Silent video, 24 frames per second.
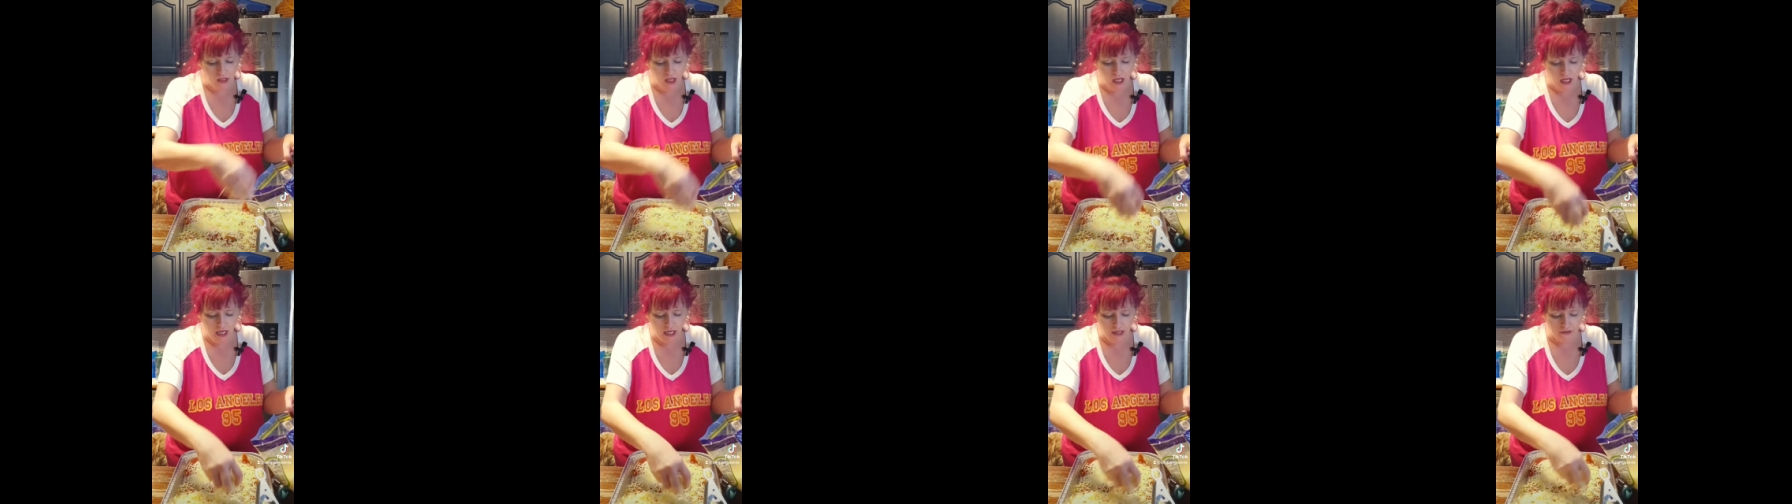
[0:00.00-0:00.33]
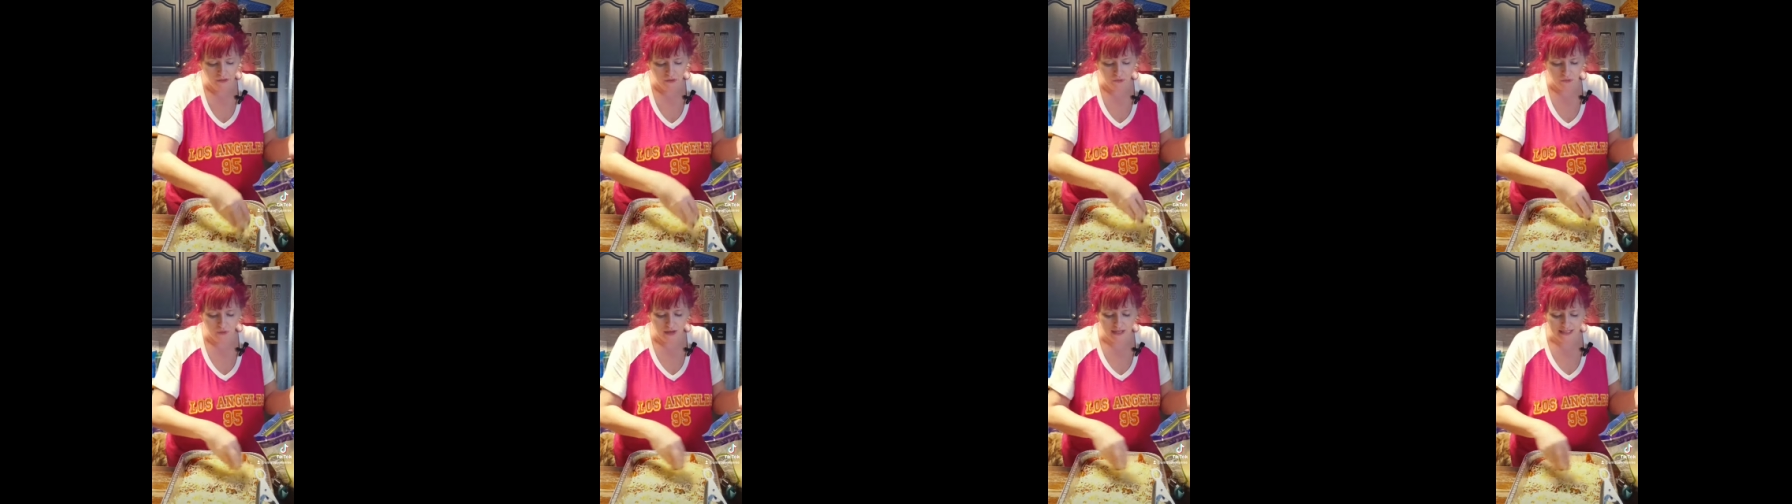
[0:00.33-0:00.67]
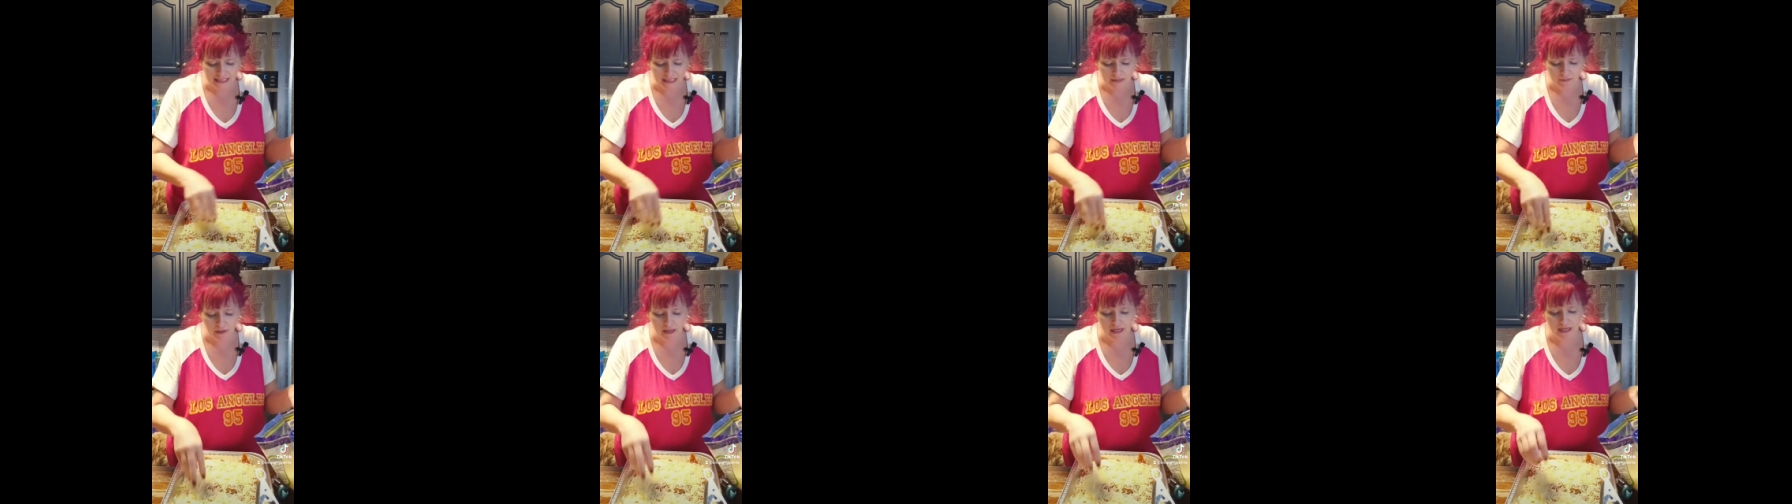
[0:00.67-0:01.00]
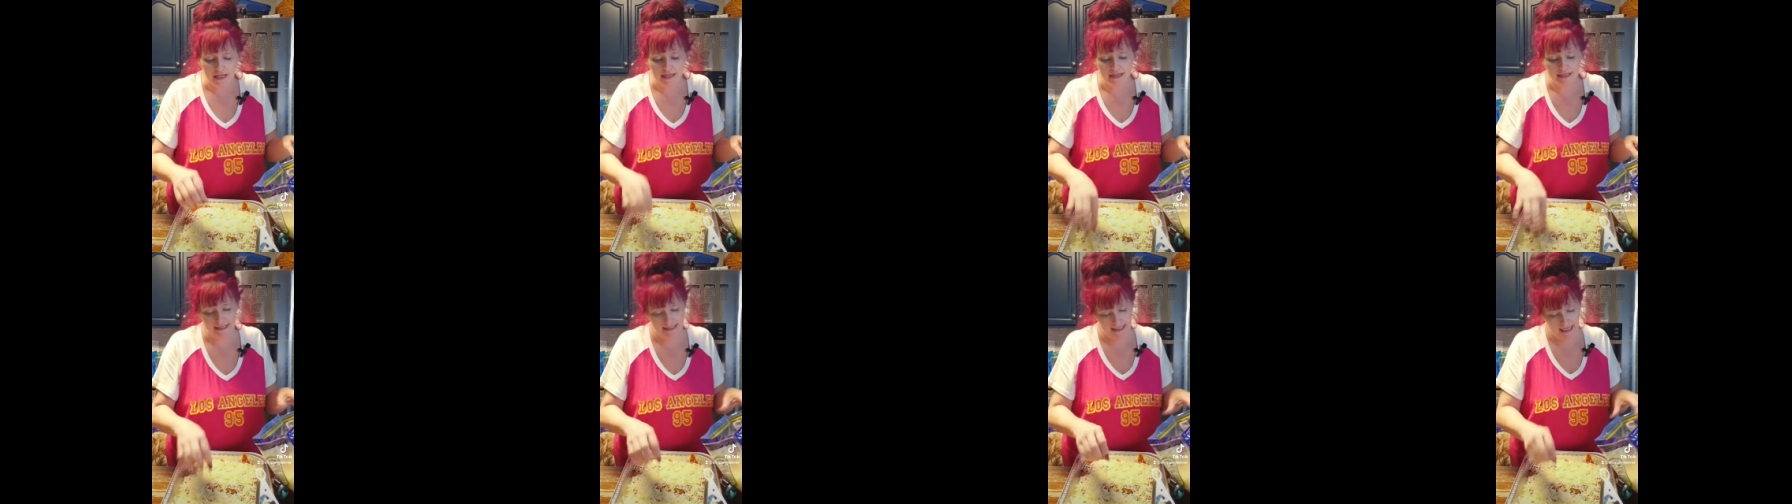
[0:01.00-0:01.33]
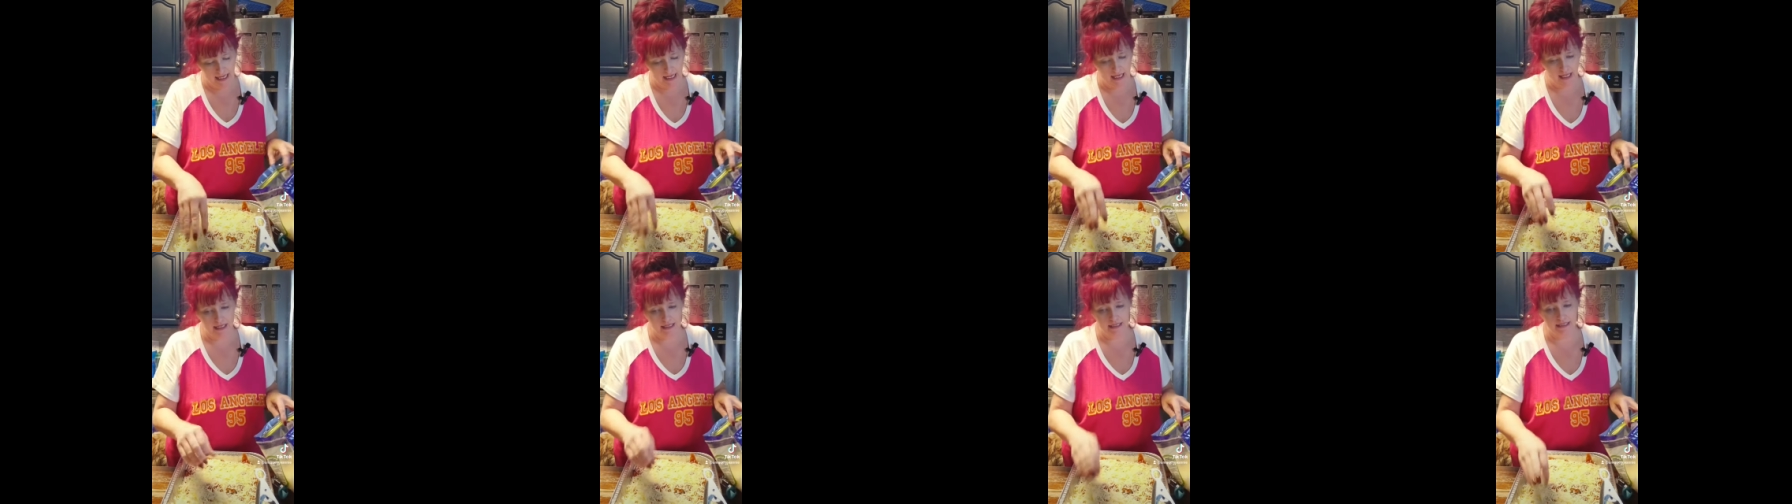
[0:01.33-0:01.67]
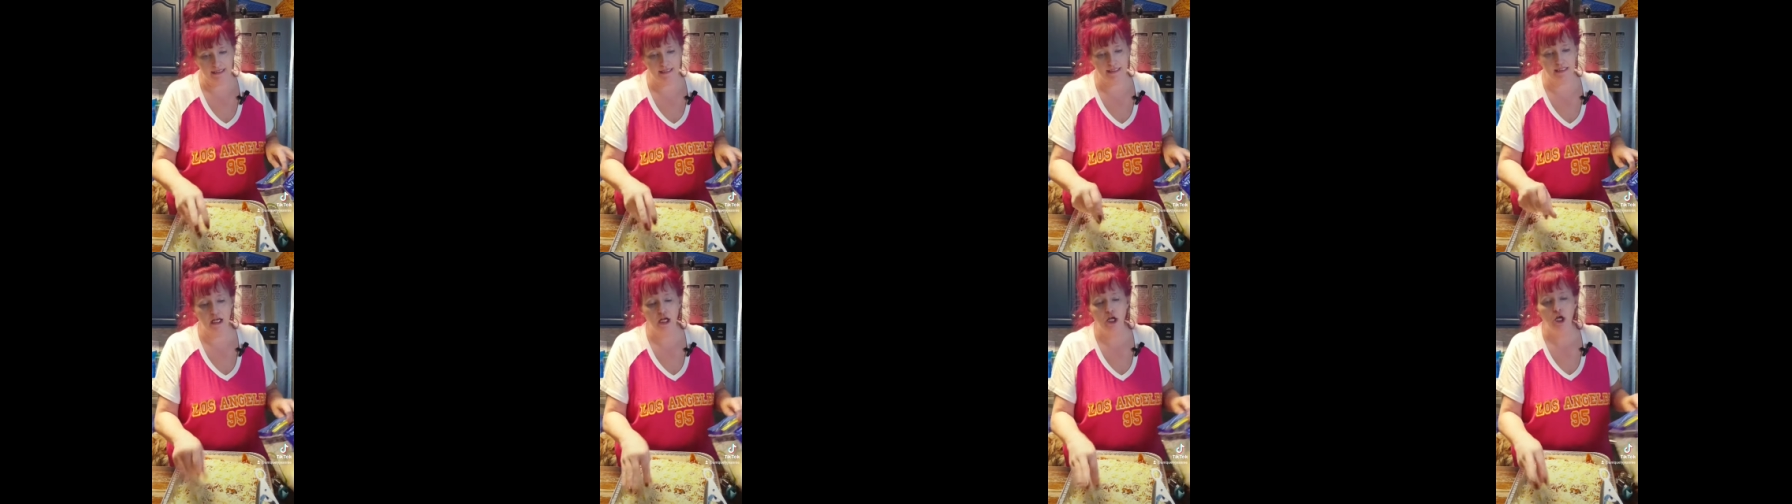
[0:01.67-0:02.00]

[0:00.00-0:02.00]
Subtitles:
The recipe says